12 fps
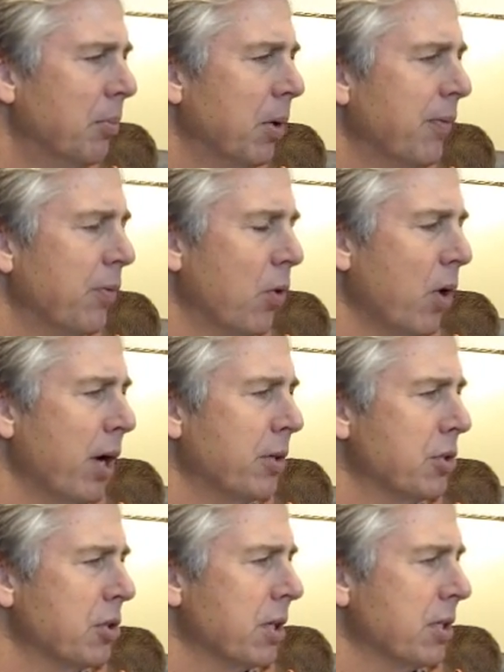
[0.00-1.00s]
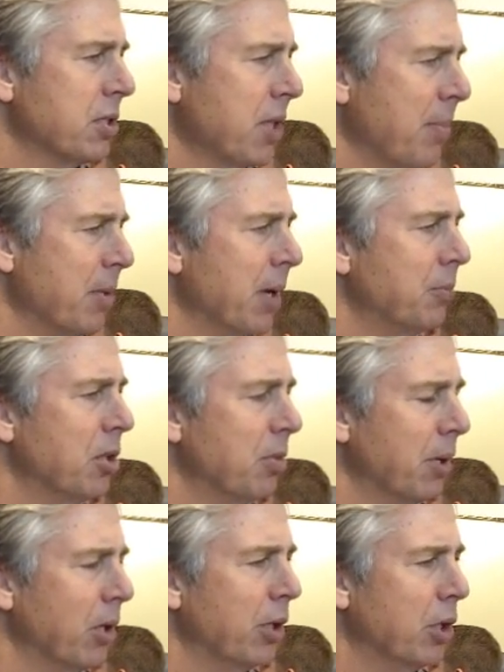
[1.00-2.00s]
But for us, uh, stepping up to the
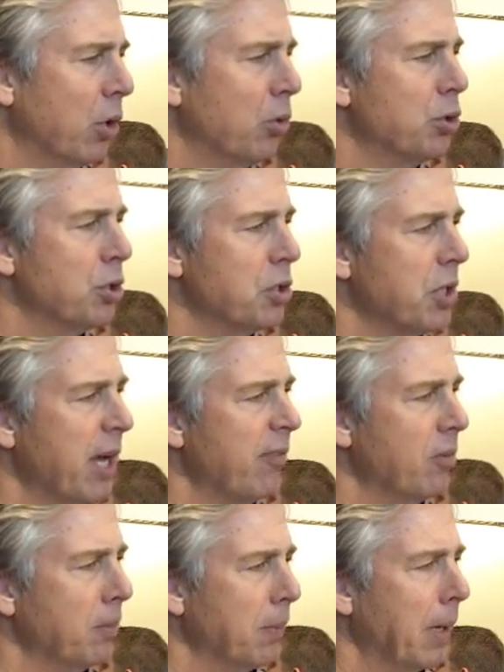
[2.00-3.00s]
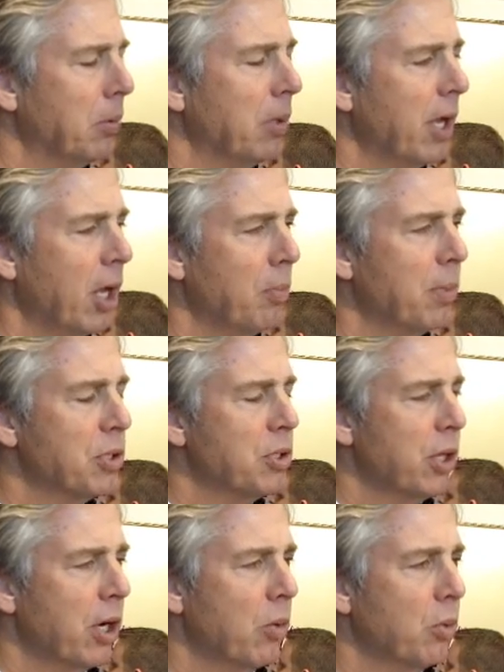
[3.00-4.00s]
big league coaching staff and being able to help us
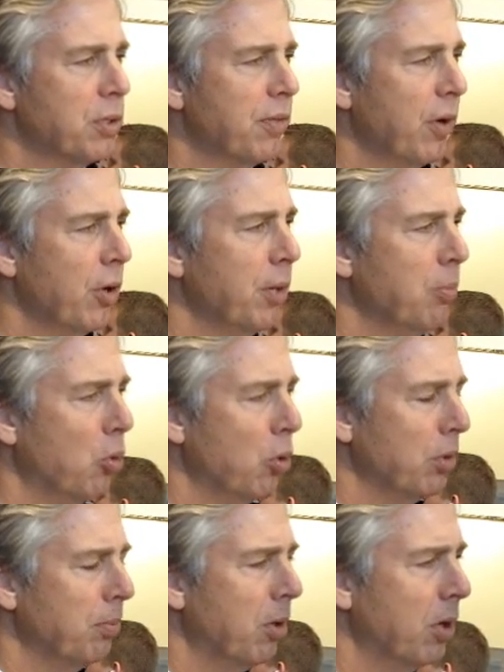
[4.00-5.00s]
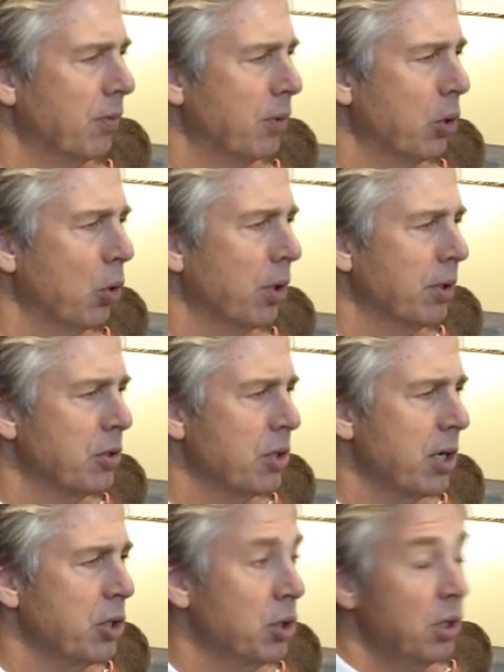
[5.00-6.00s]
there was a very important part for the
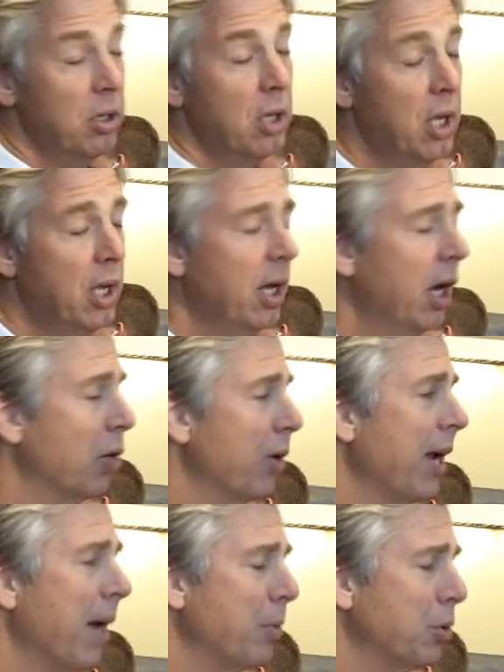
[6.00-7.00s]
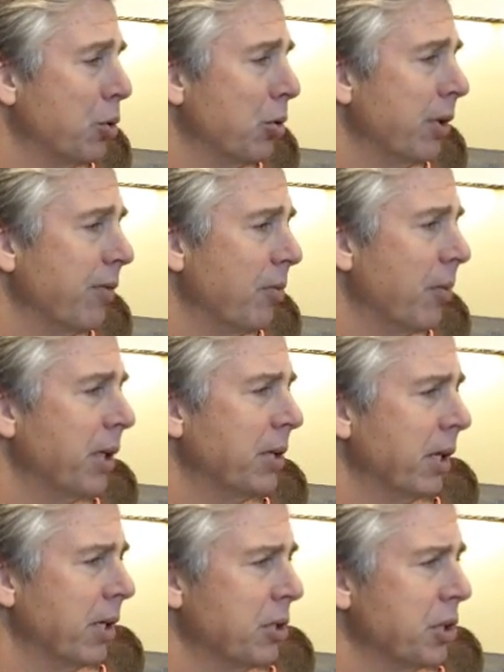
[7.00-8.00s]
organization. A great opportunity for Mike
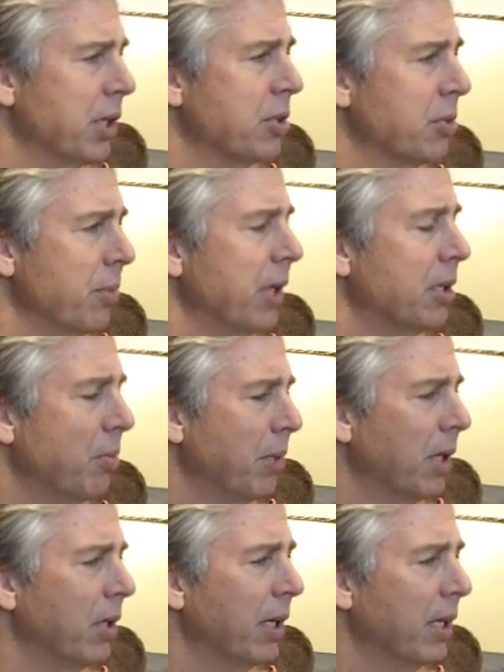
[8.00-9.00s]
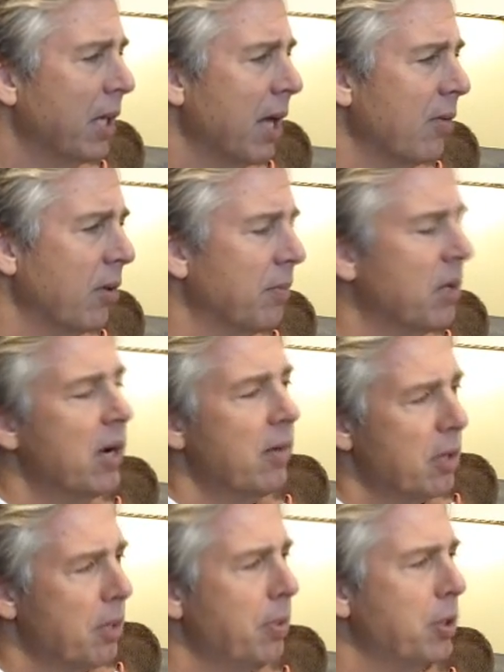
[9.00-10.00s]
to get a chance to be at the big league level.
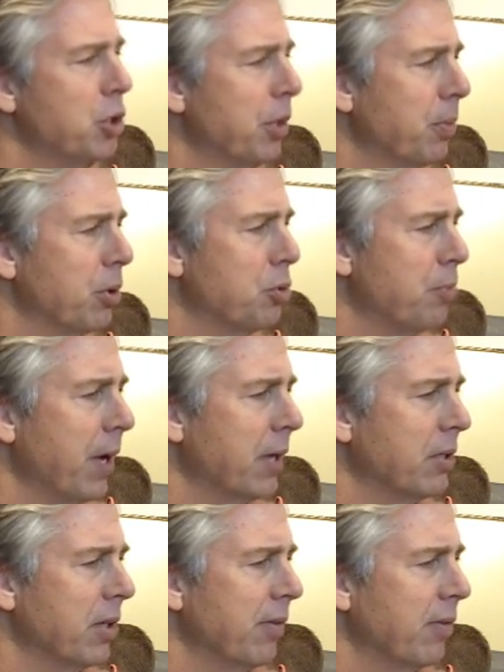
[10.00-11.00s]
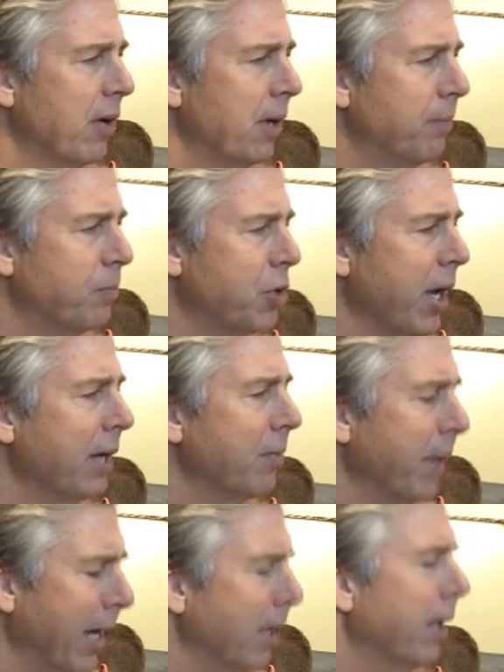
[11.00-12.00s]
From the pitching perspective, uh, Jon
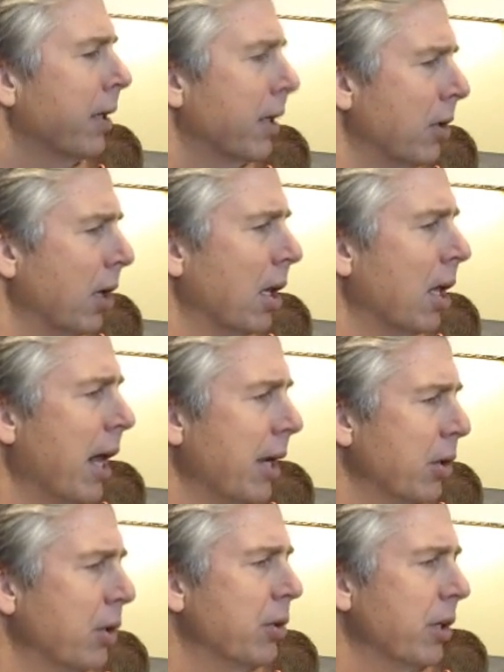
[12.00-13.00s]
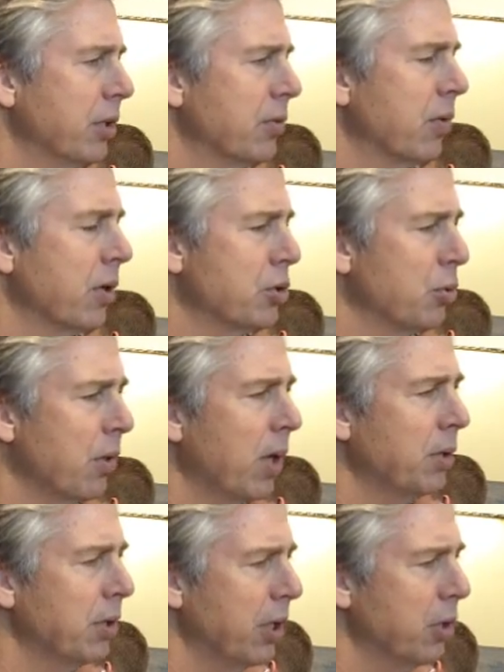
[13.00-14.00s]
Matlack had done a lot of good things for us
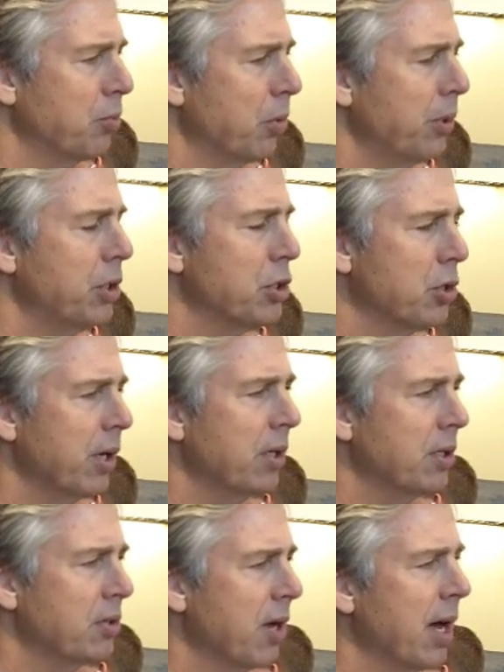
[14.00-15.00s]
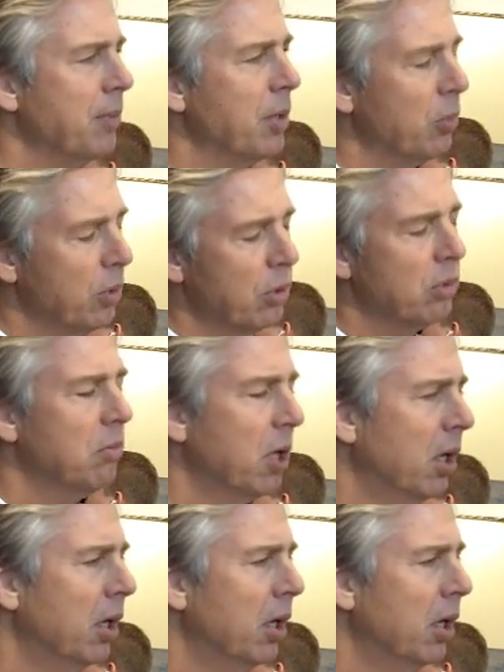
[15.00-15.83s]
throughout the years, but we just thought at the time that we were